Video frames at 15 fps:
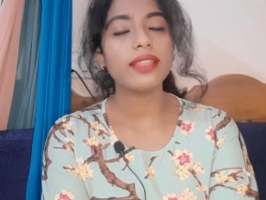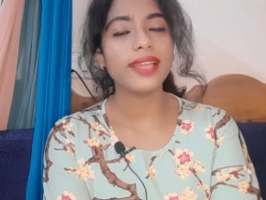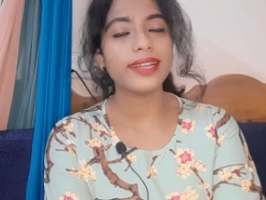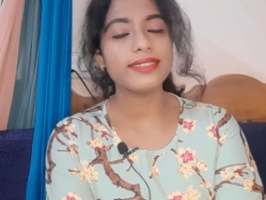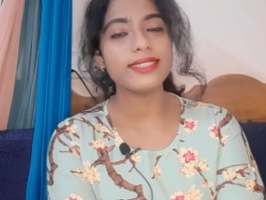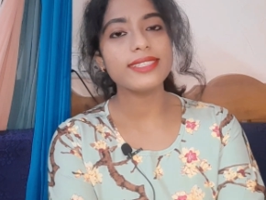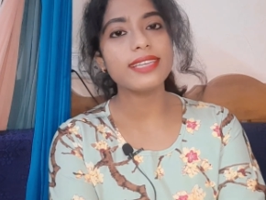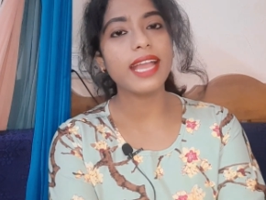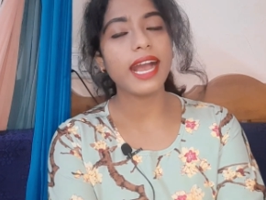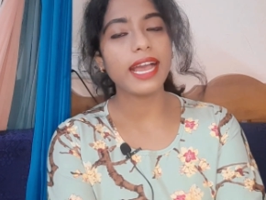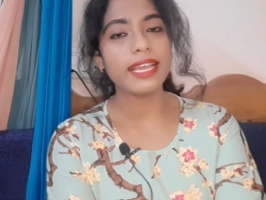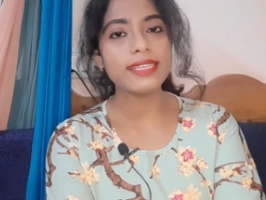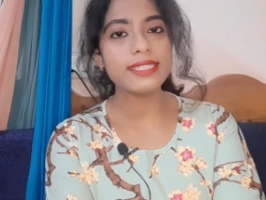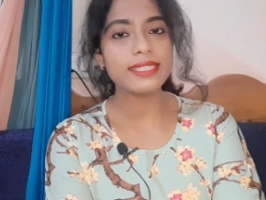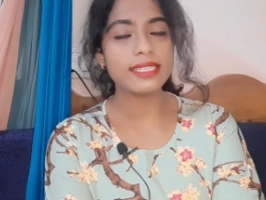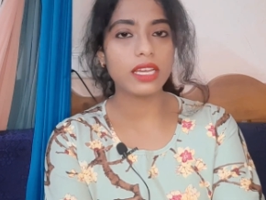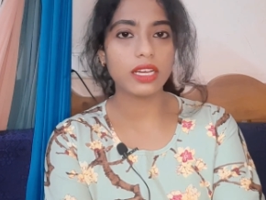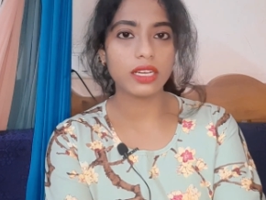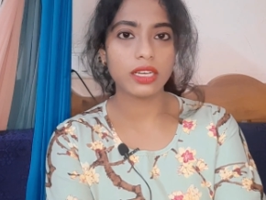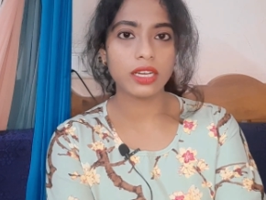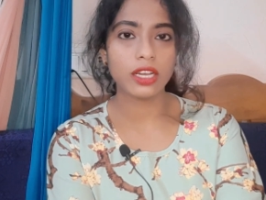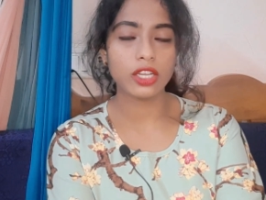That's it guys.
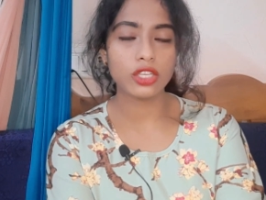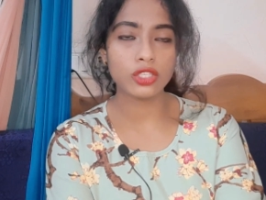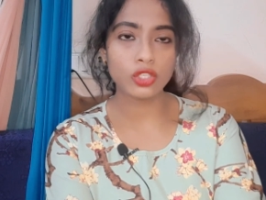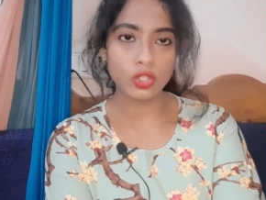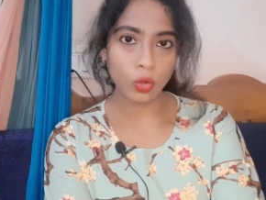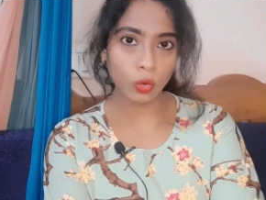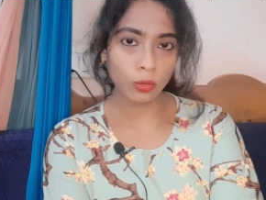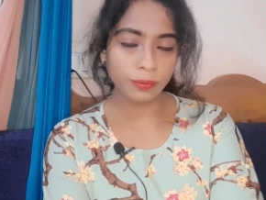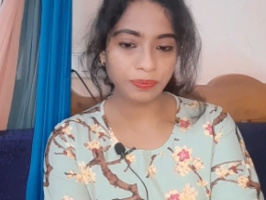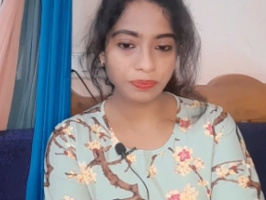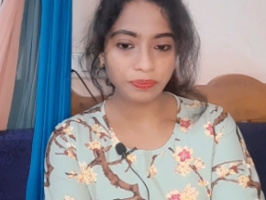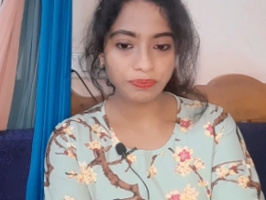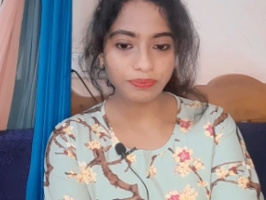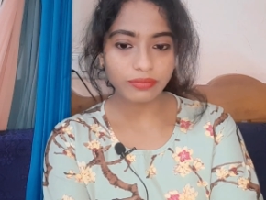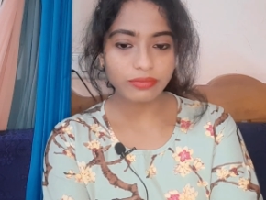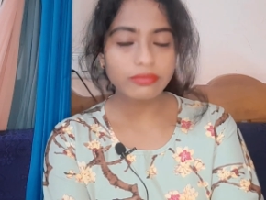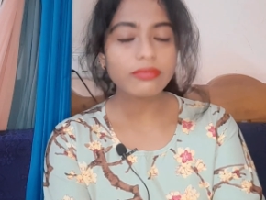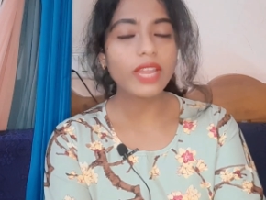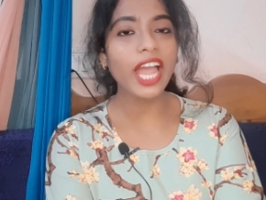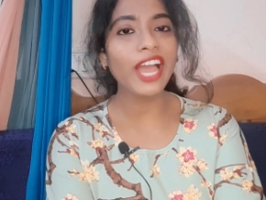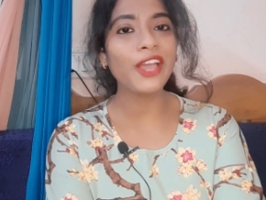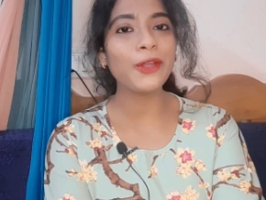So
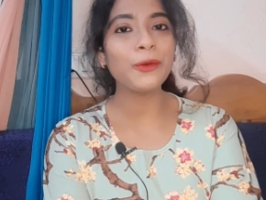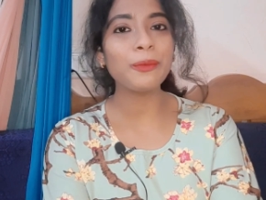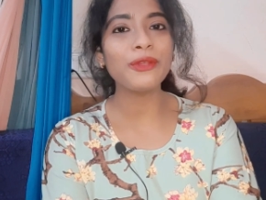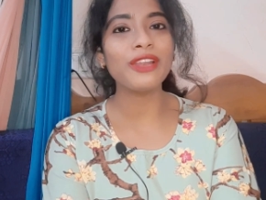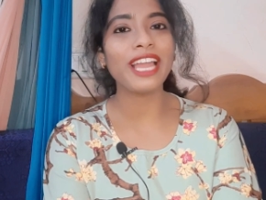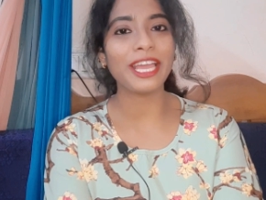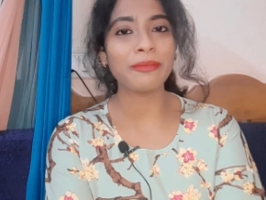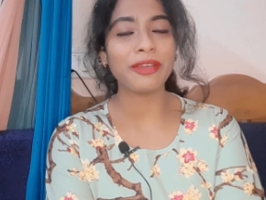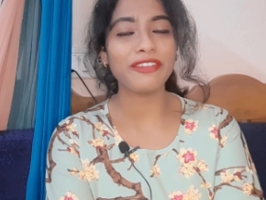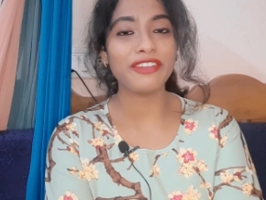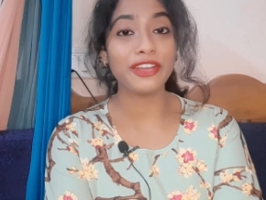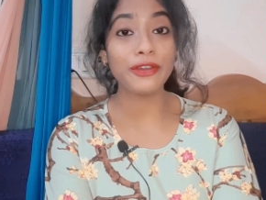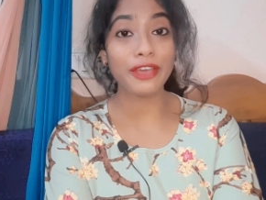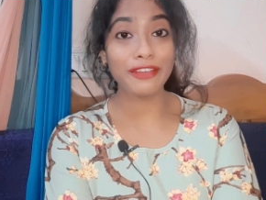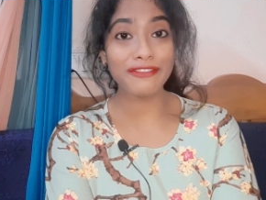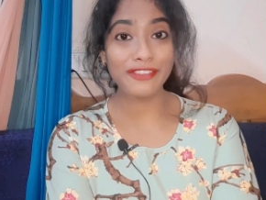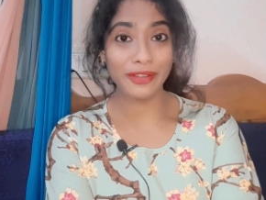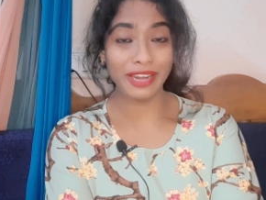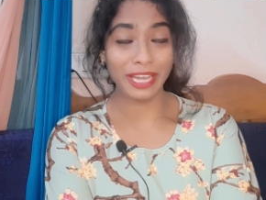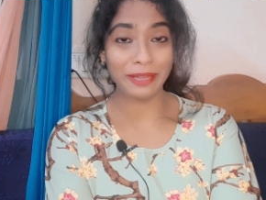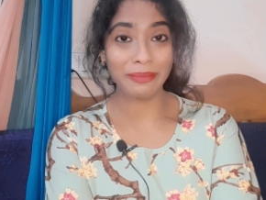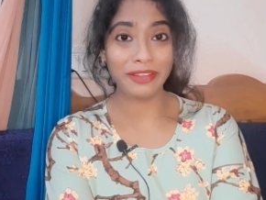I hope you like my video. If
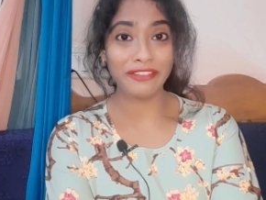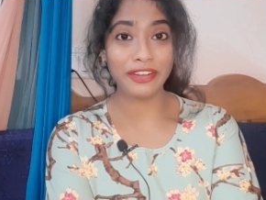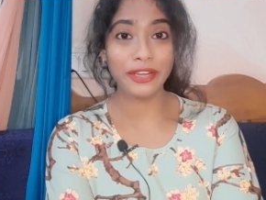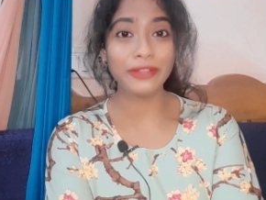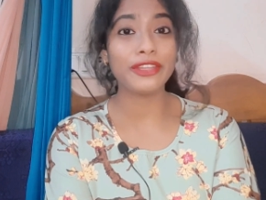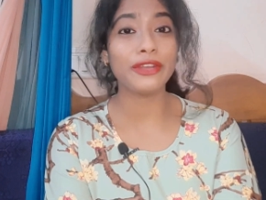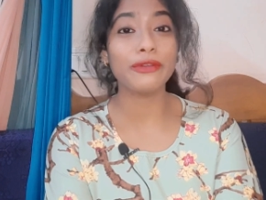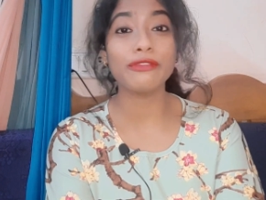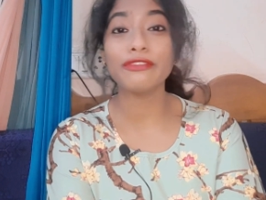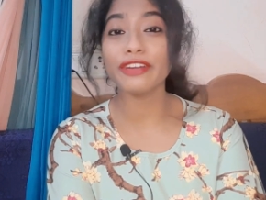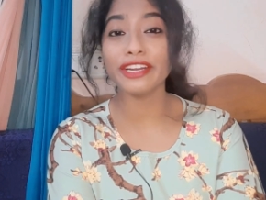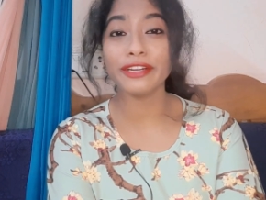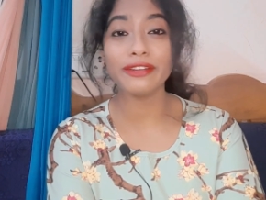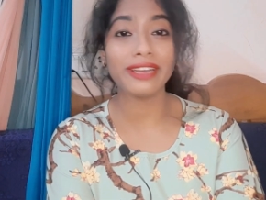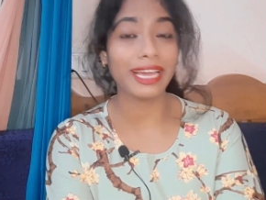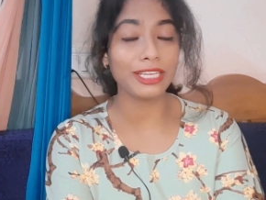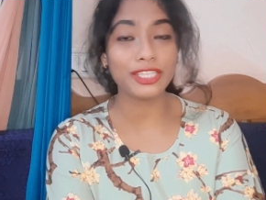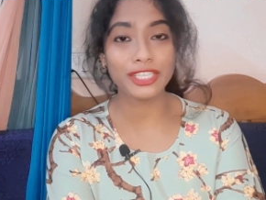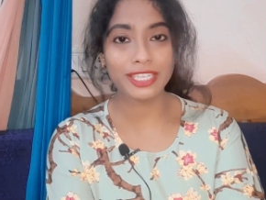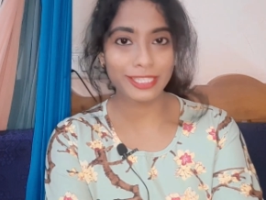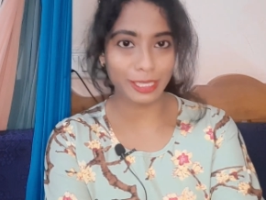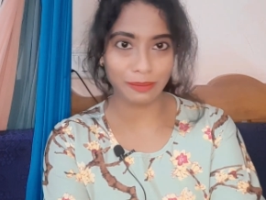you like my video, then don't forget to like,
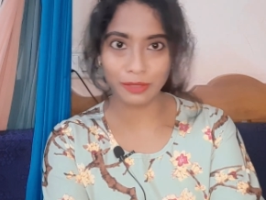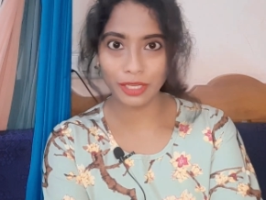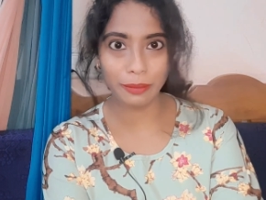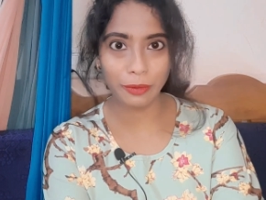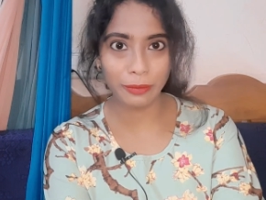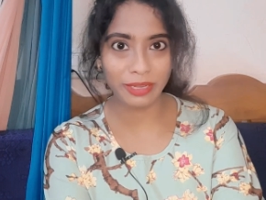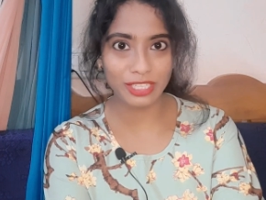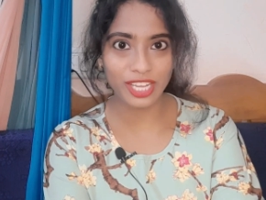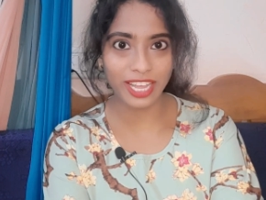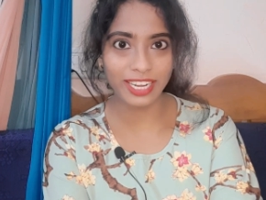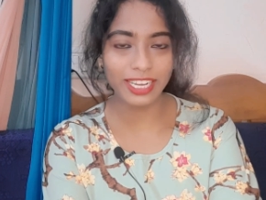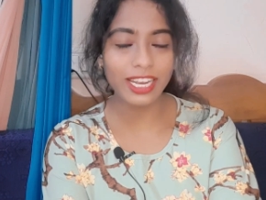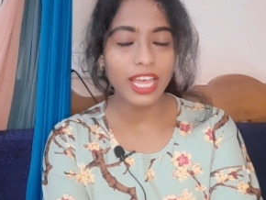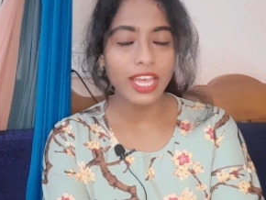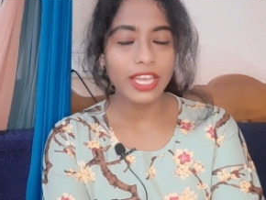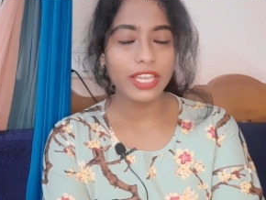share and subscribe to my channel.